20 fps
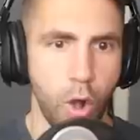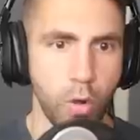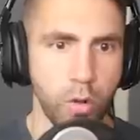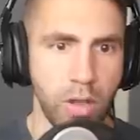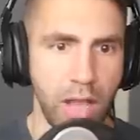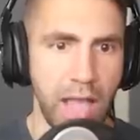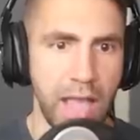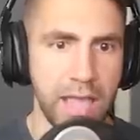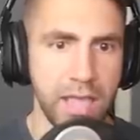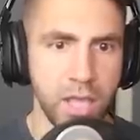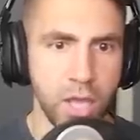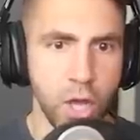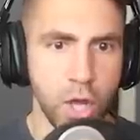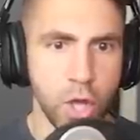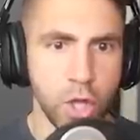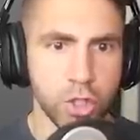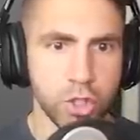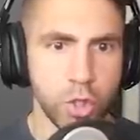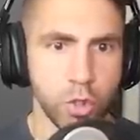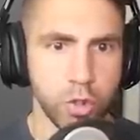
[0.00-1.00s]
Okay,
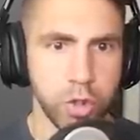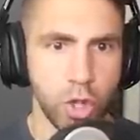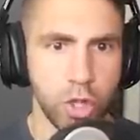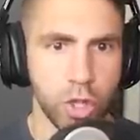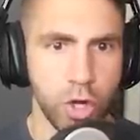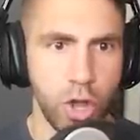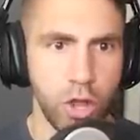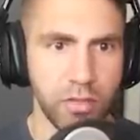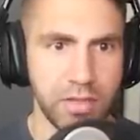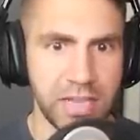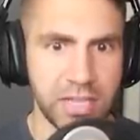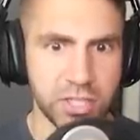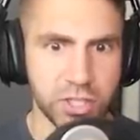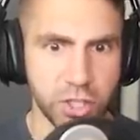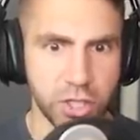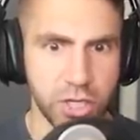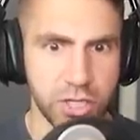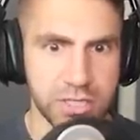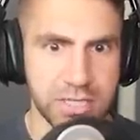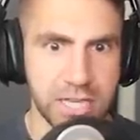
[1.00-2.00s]
dude, look at all these
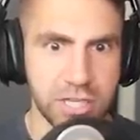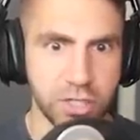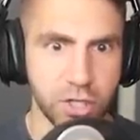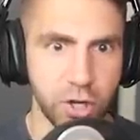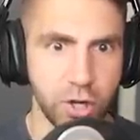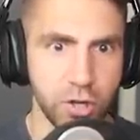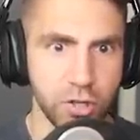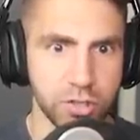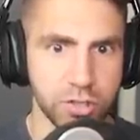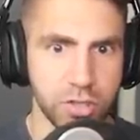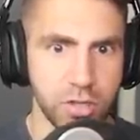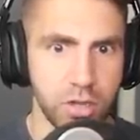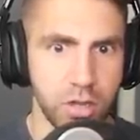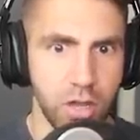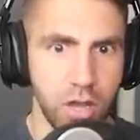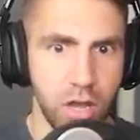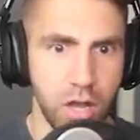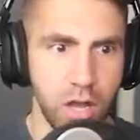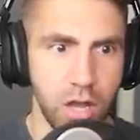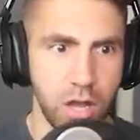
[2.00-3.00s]
sea turtles.
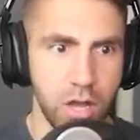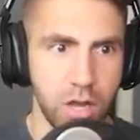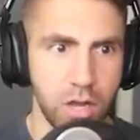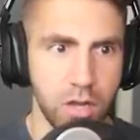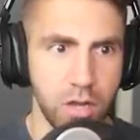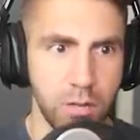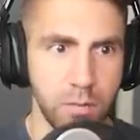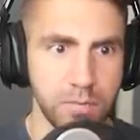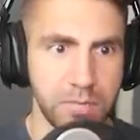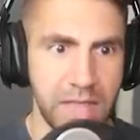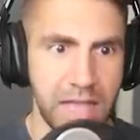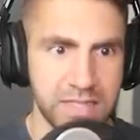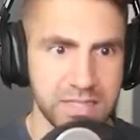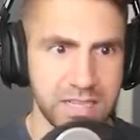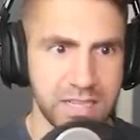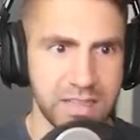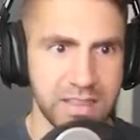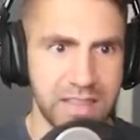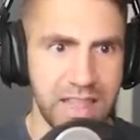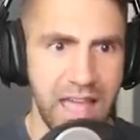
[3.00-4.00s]
That's
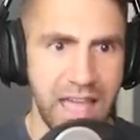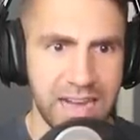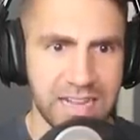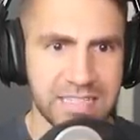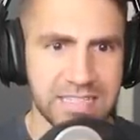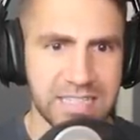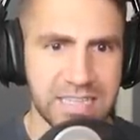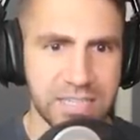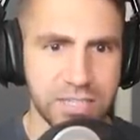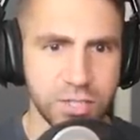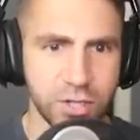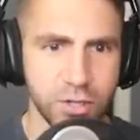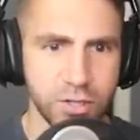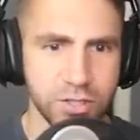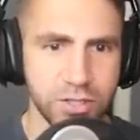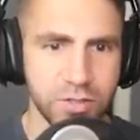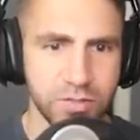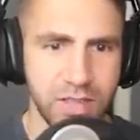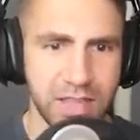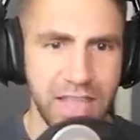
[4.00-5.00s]
a lot of sea
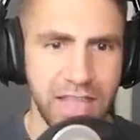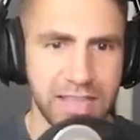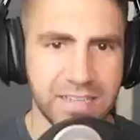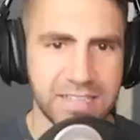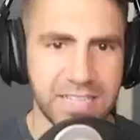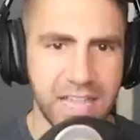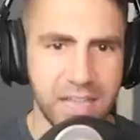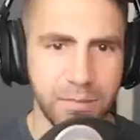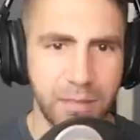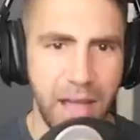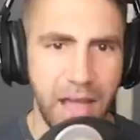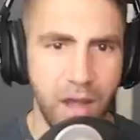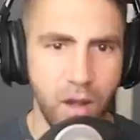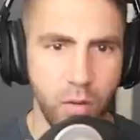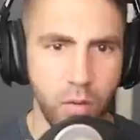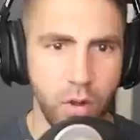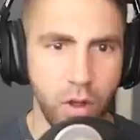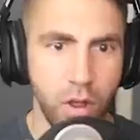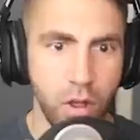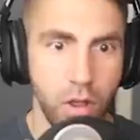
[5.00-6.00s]
turtles. Do you think I can take them
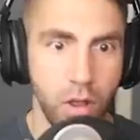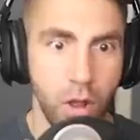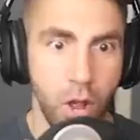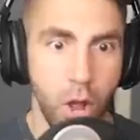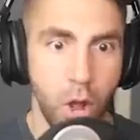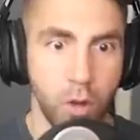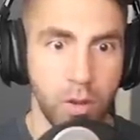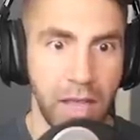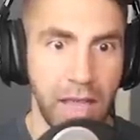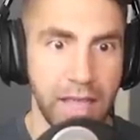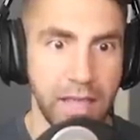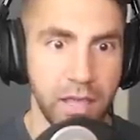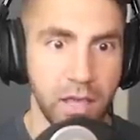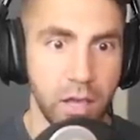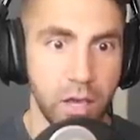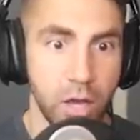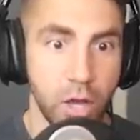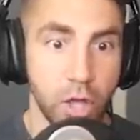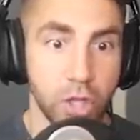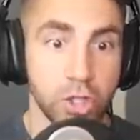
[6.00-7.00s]
out? Okay,
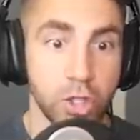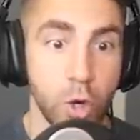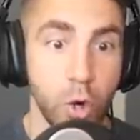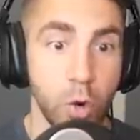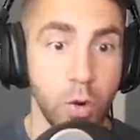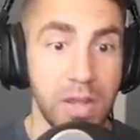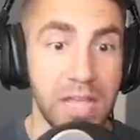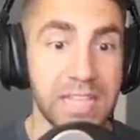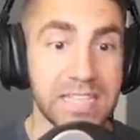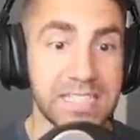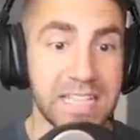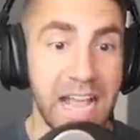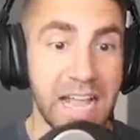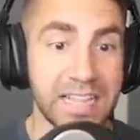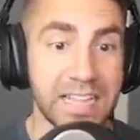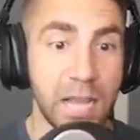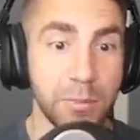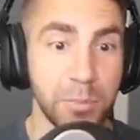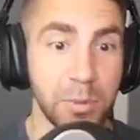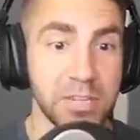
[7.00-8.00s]
dude, he's
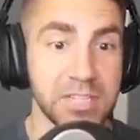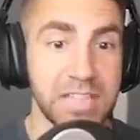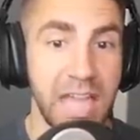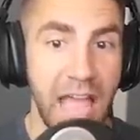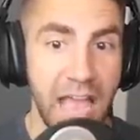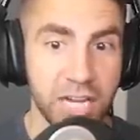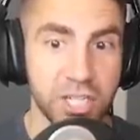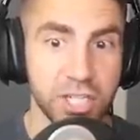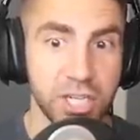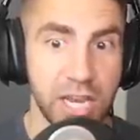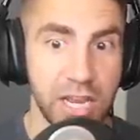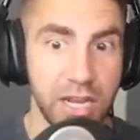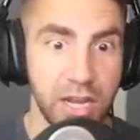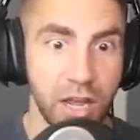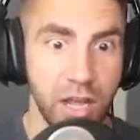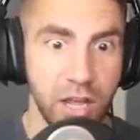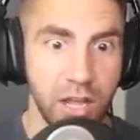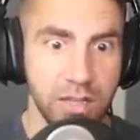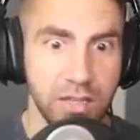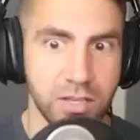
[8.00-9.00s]
got that protection.
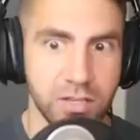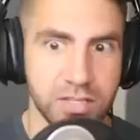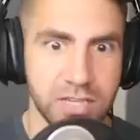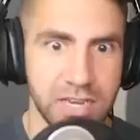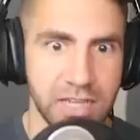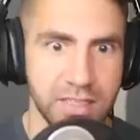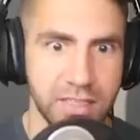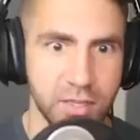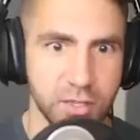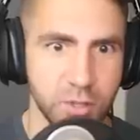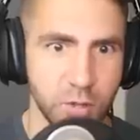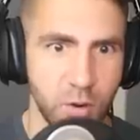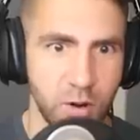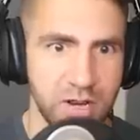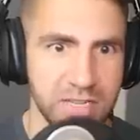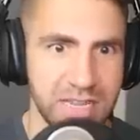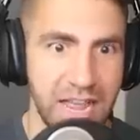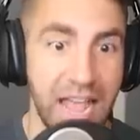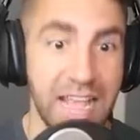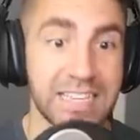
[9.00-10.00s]
There's an
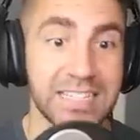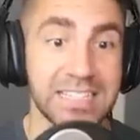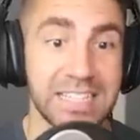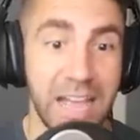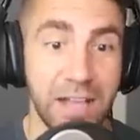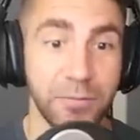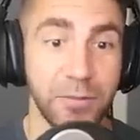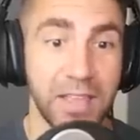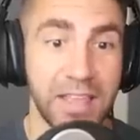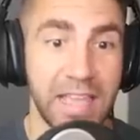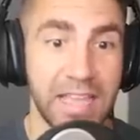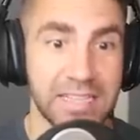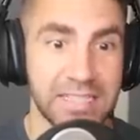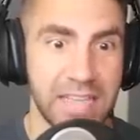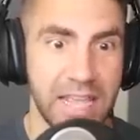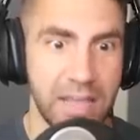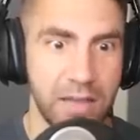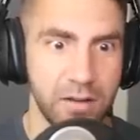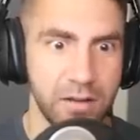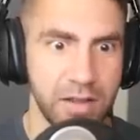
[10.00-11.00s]
ichthyosaurus. I definitely can't
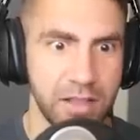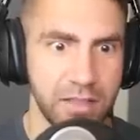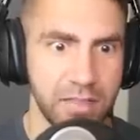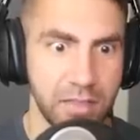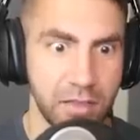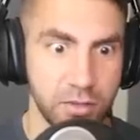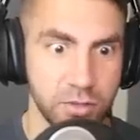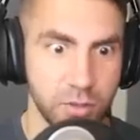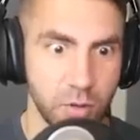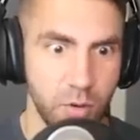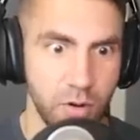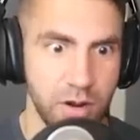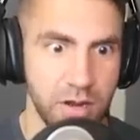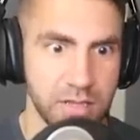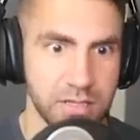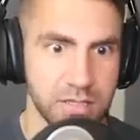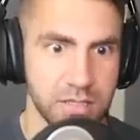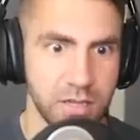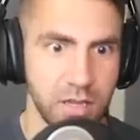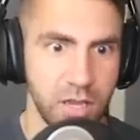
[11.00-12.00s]
take out an
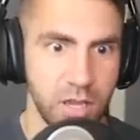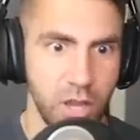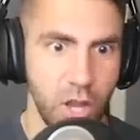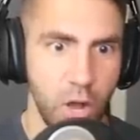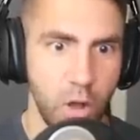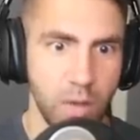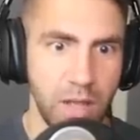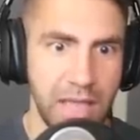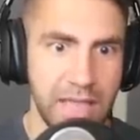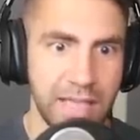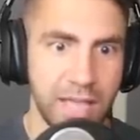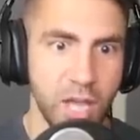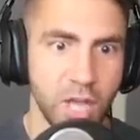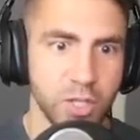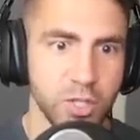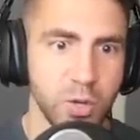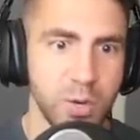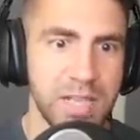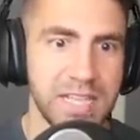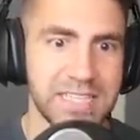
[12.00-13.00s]
ichthyosaurus. Okay,
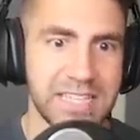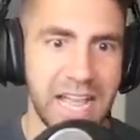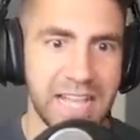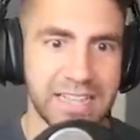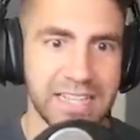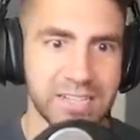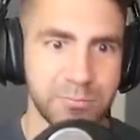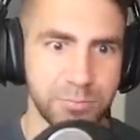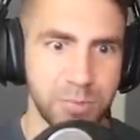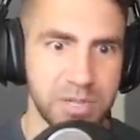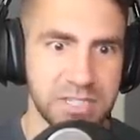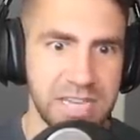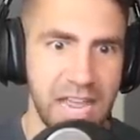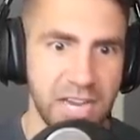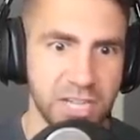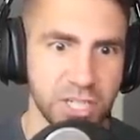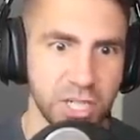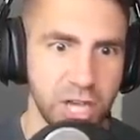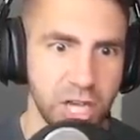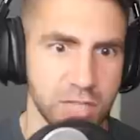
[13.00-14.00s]
dude, he's got that
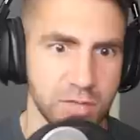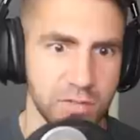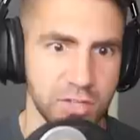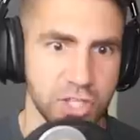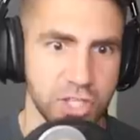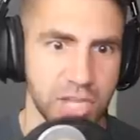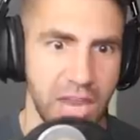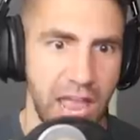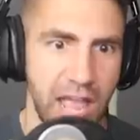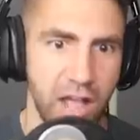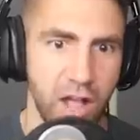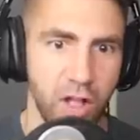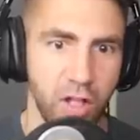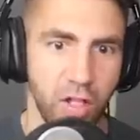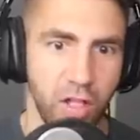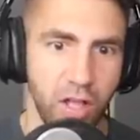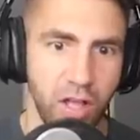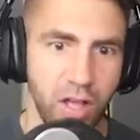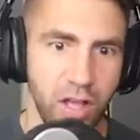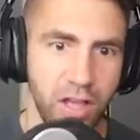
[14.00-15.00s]
protection because of his
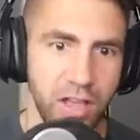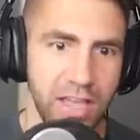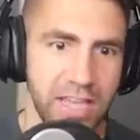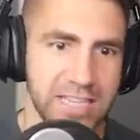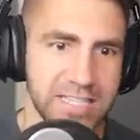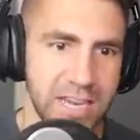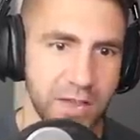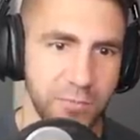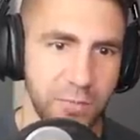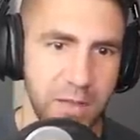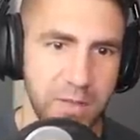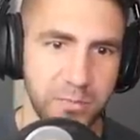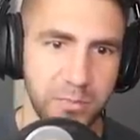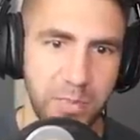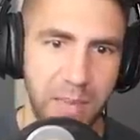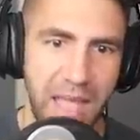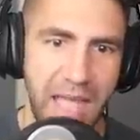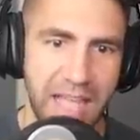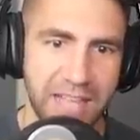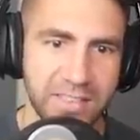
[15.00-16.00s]
shell. He's not fighting
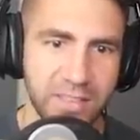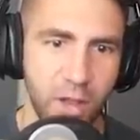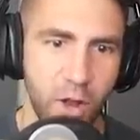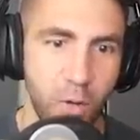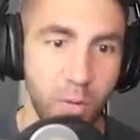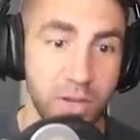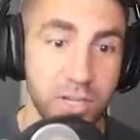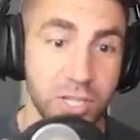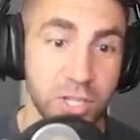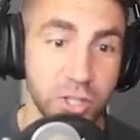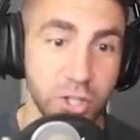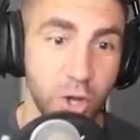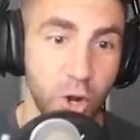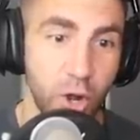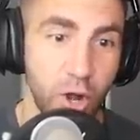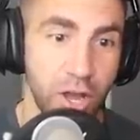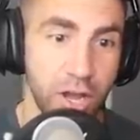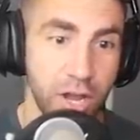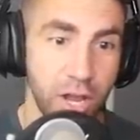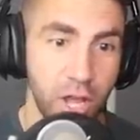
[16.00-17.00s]
back, though, which is
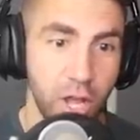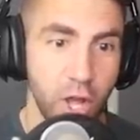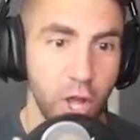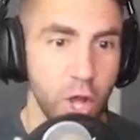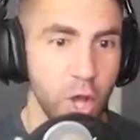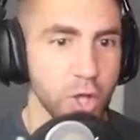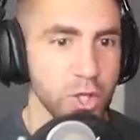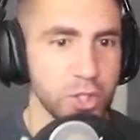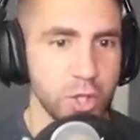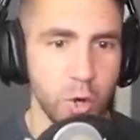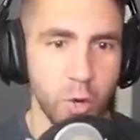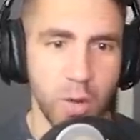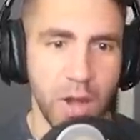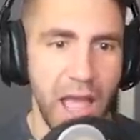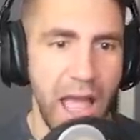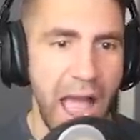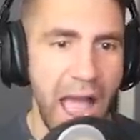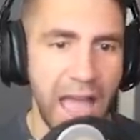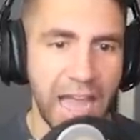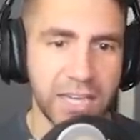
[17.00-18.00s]
good. Dude,
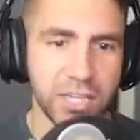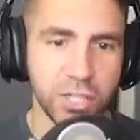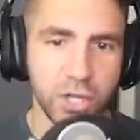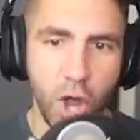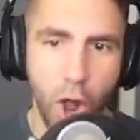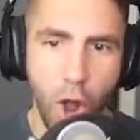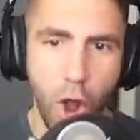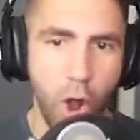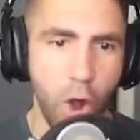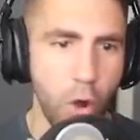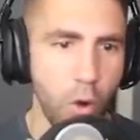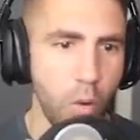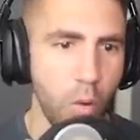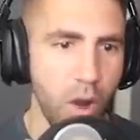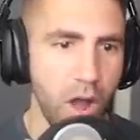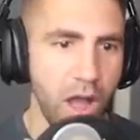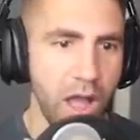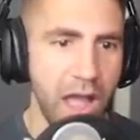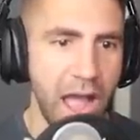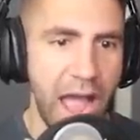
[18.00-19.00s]
I
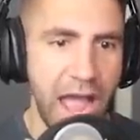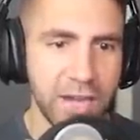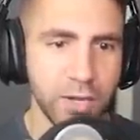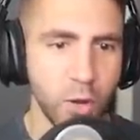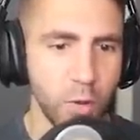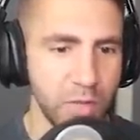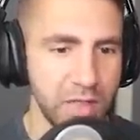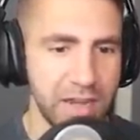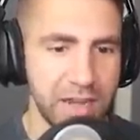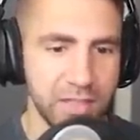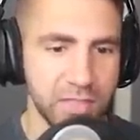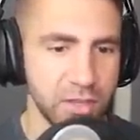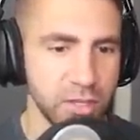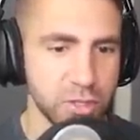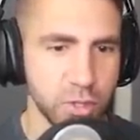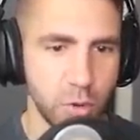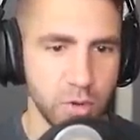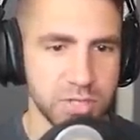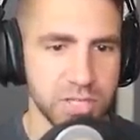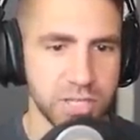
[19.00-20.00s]
know that
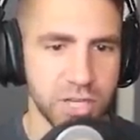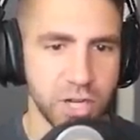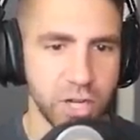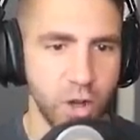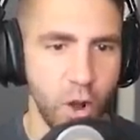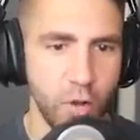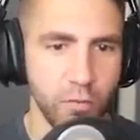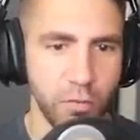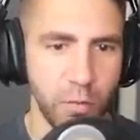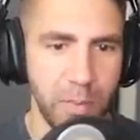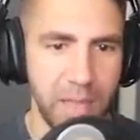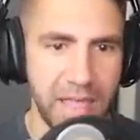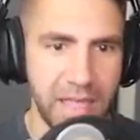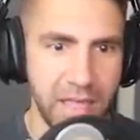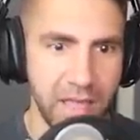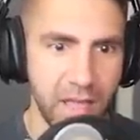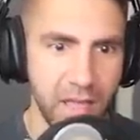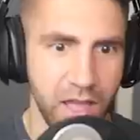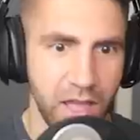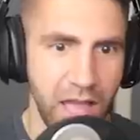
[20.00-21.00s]
ichthyosaurus is gonna go for me.
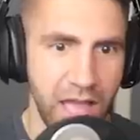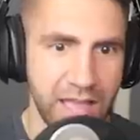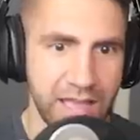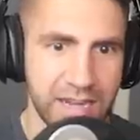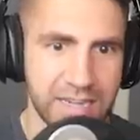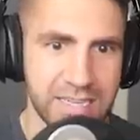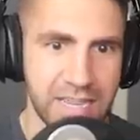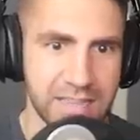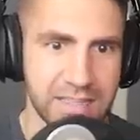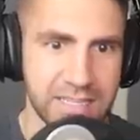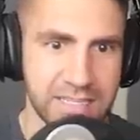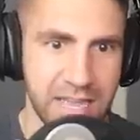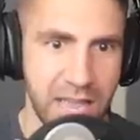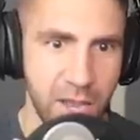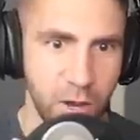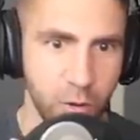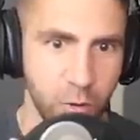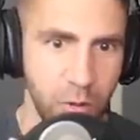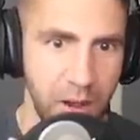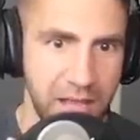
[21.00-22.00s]
I gotta take this guy
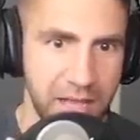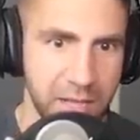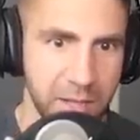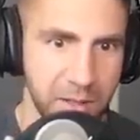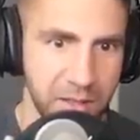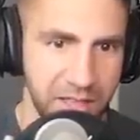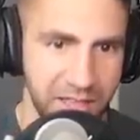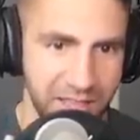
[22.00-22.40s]
out quick.